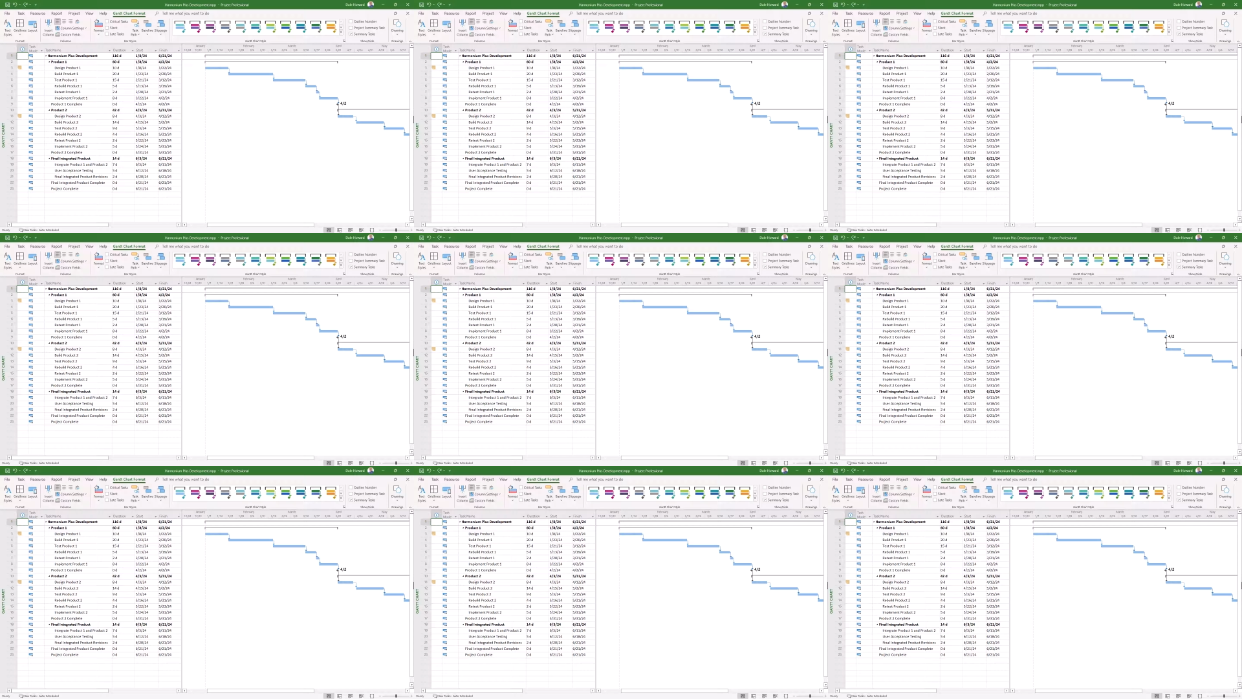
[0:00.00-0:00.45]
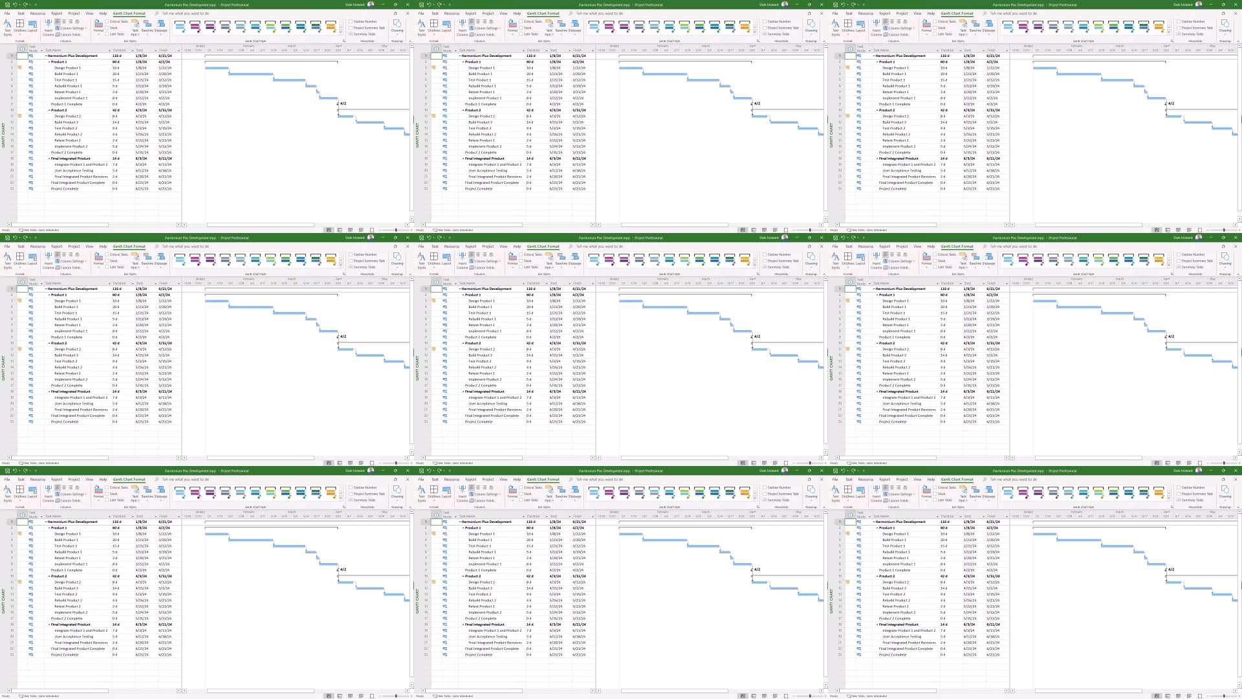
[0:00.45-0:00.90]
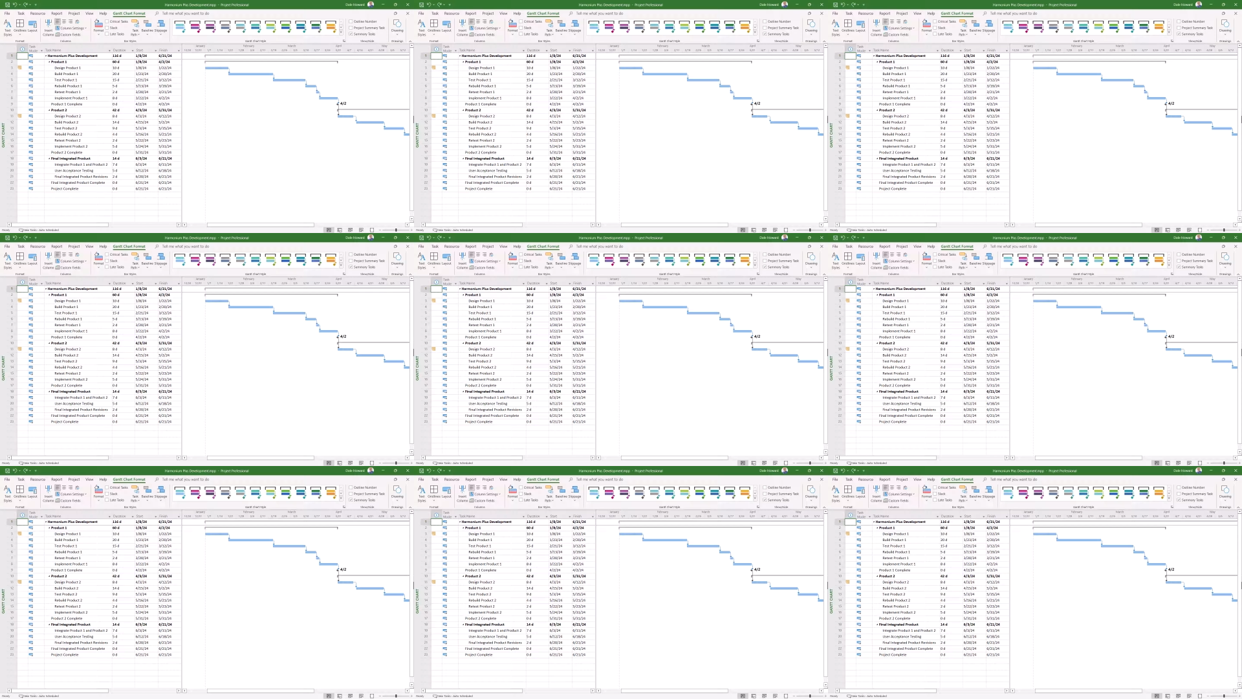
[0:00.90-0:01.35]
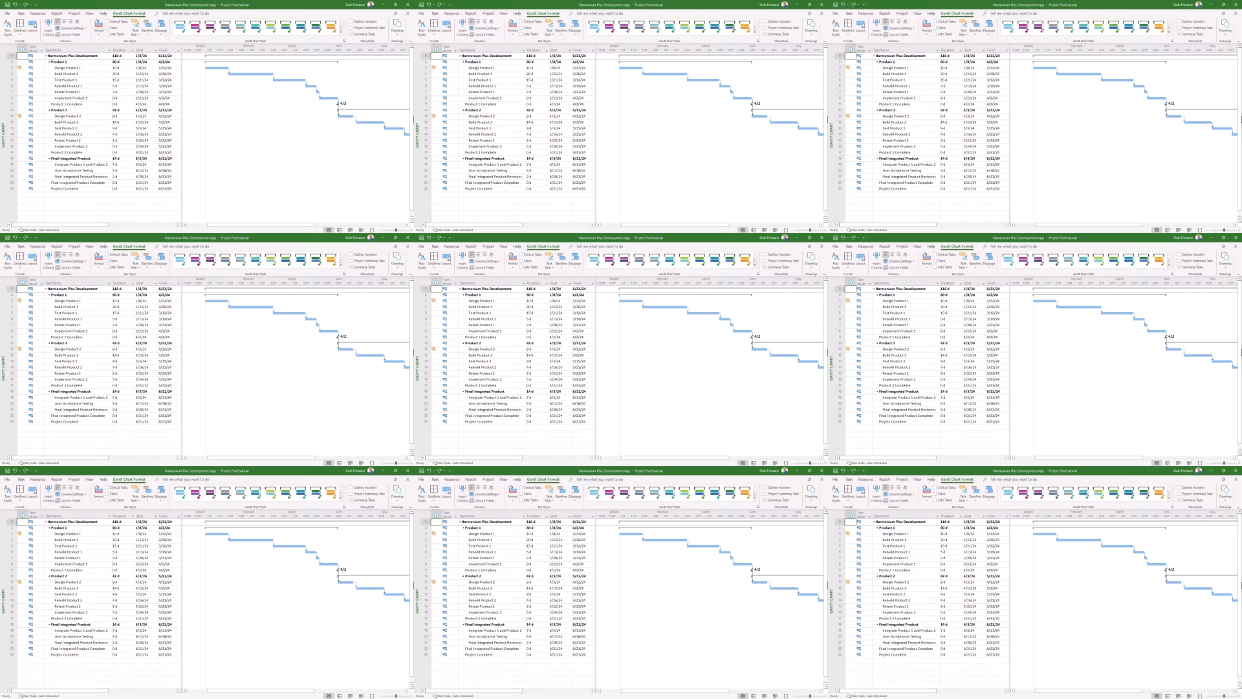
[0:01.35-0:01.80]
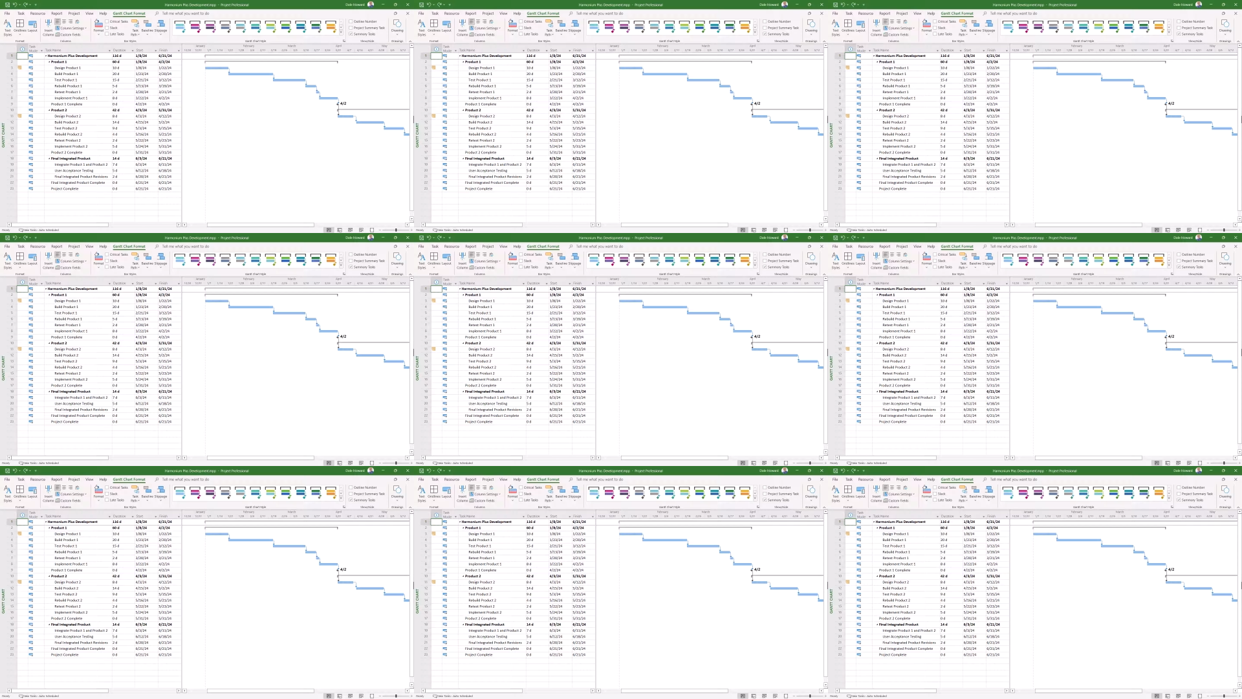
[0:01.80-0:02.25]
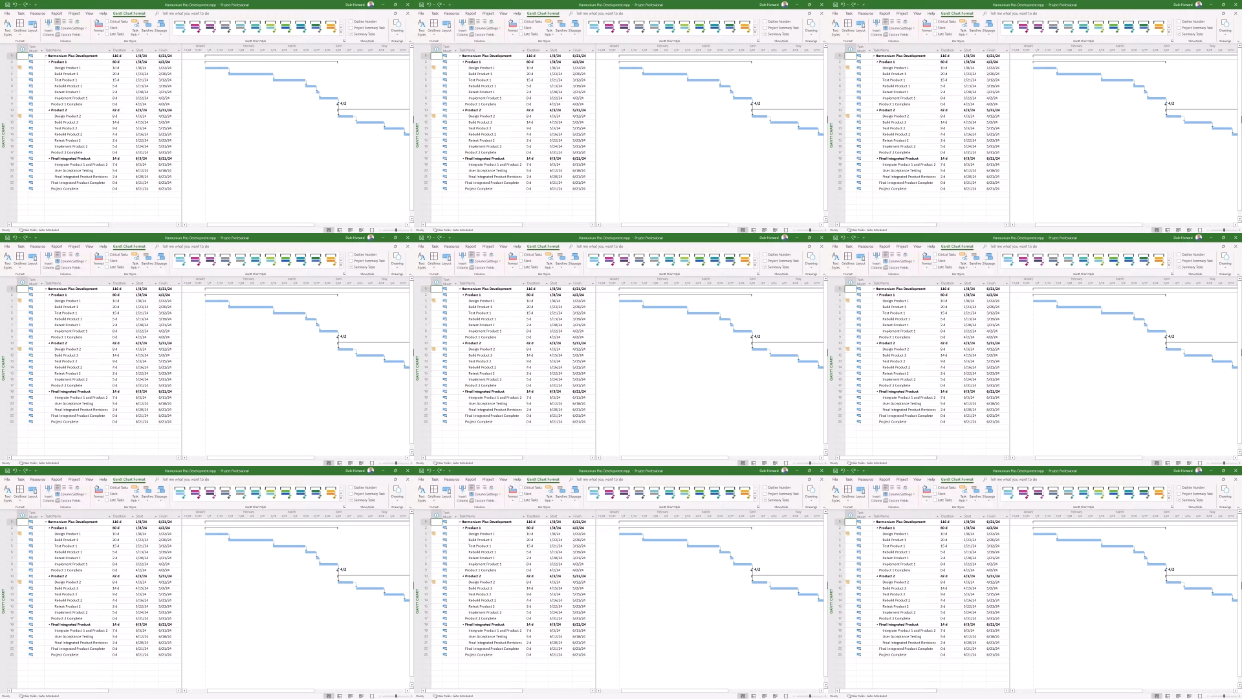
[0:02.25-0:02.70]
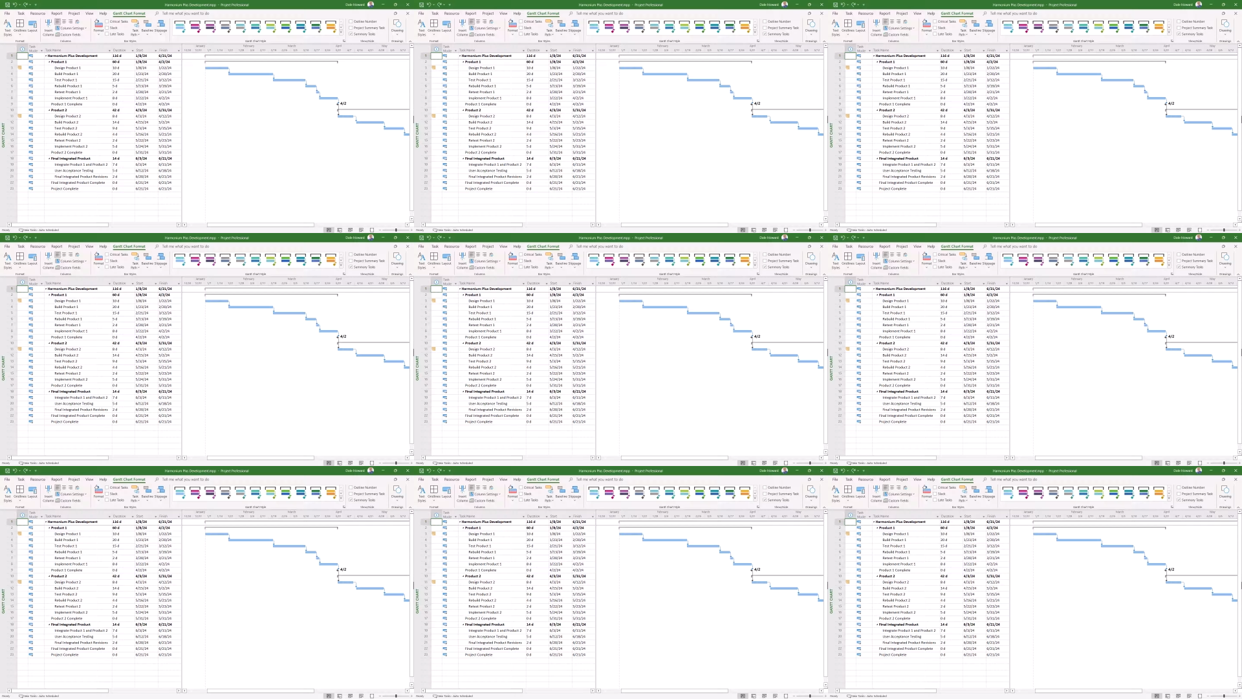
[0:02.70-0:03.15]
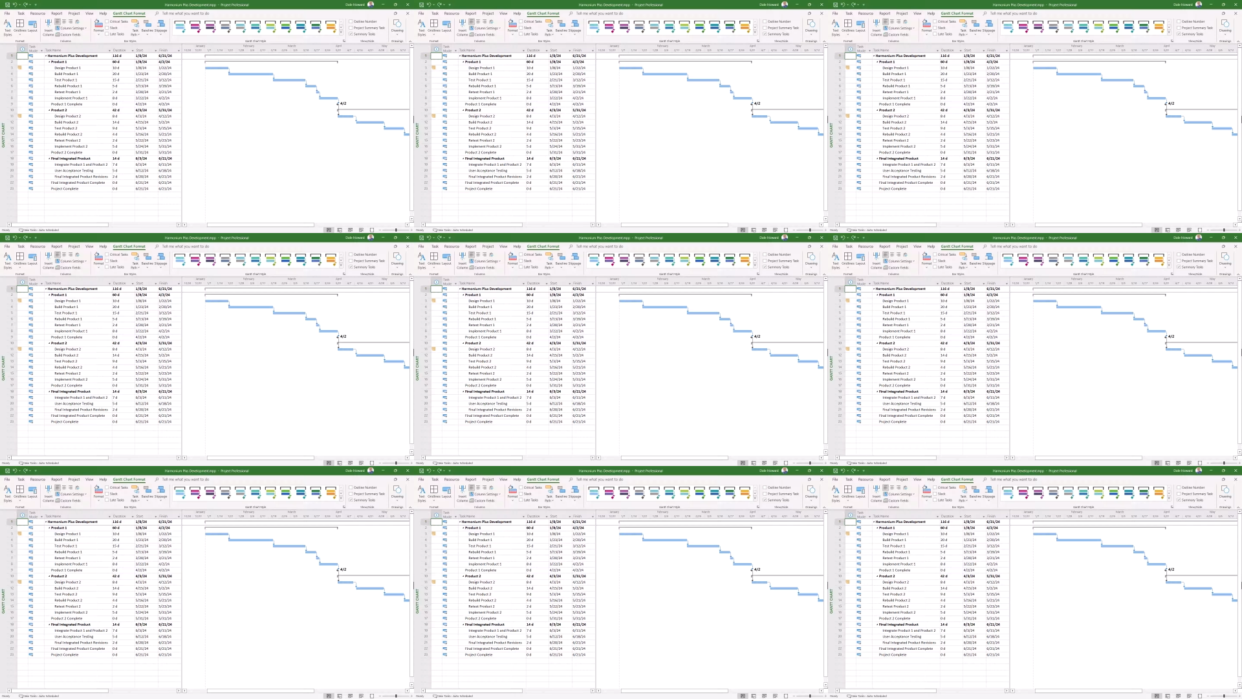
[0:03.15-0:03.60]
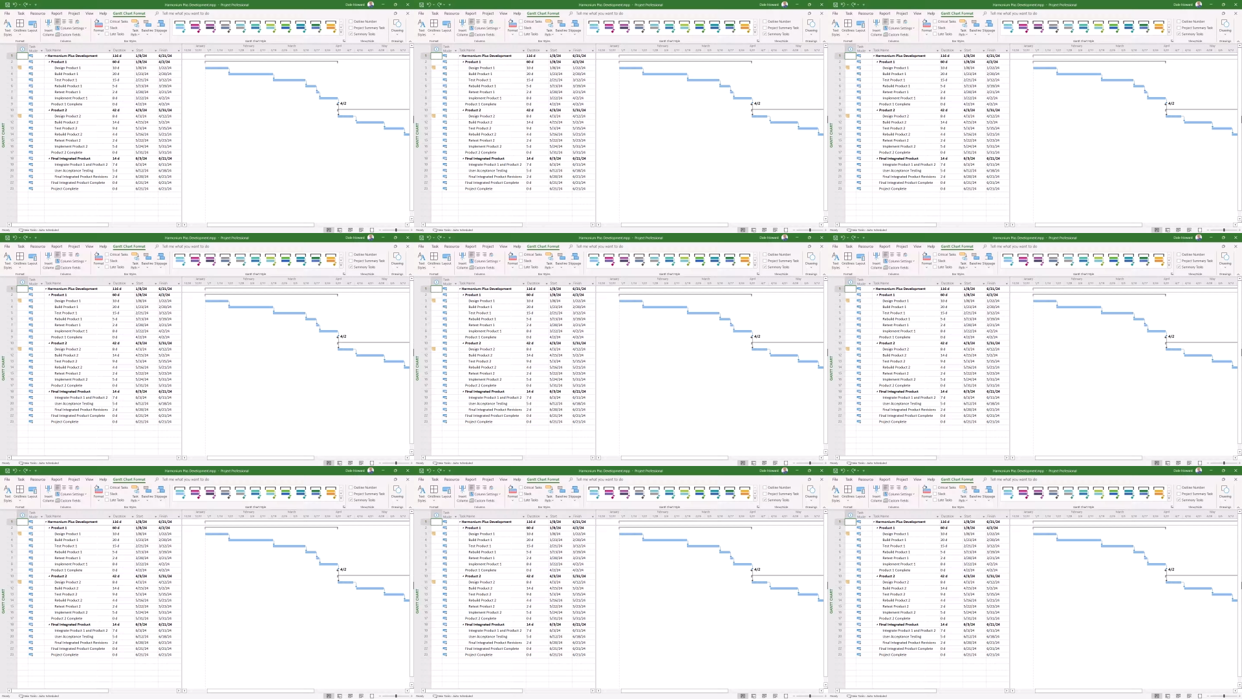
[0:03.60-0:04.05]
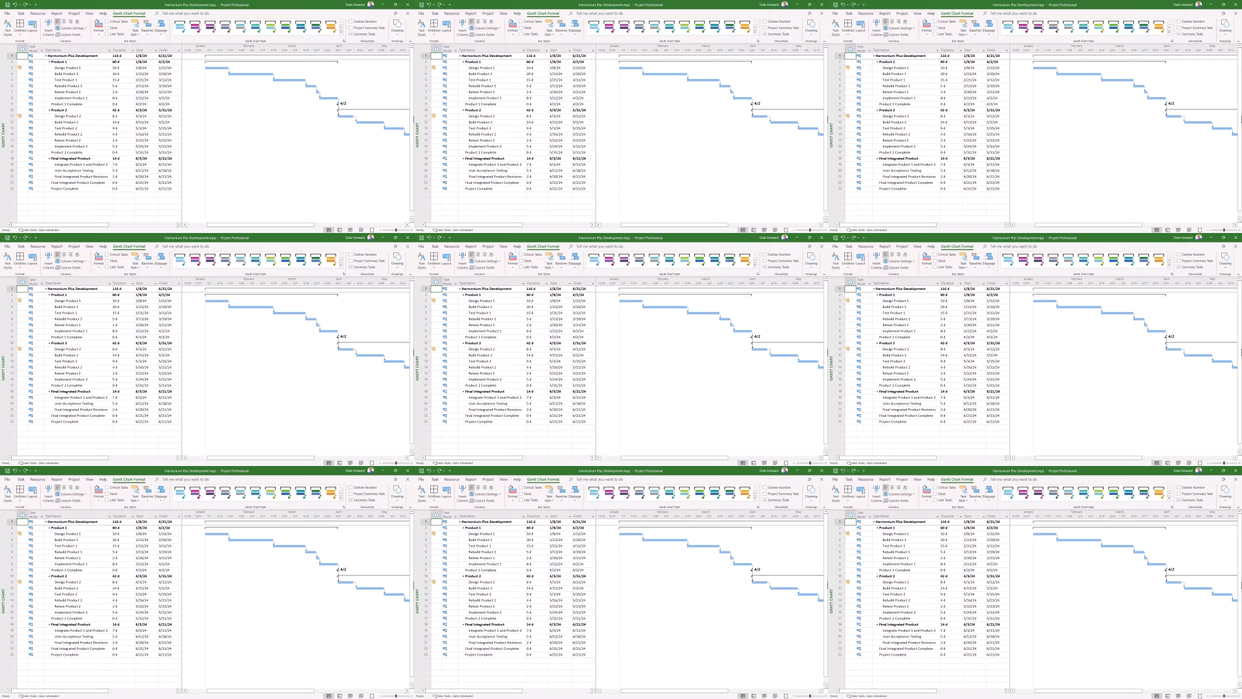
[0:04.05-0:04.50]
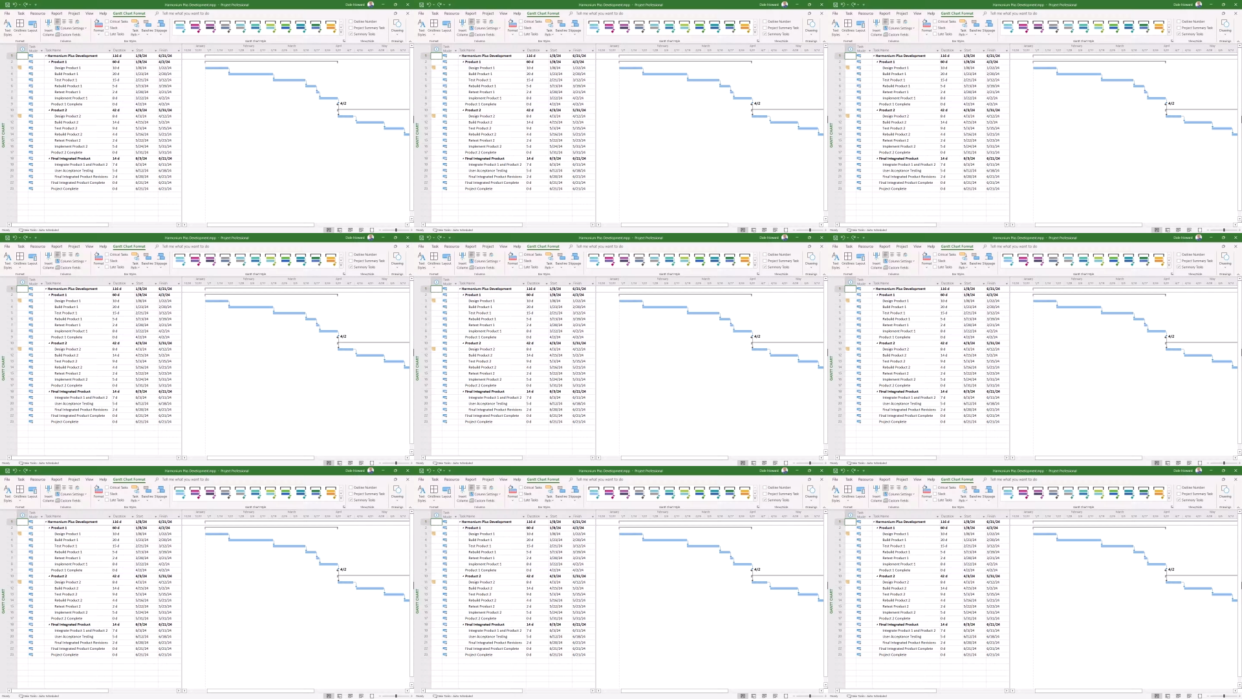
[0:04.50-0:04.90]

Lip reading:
No face is visible, so there are no lips to read.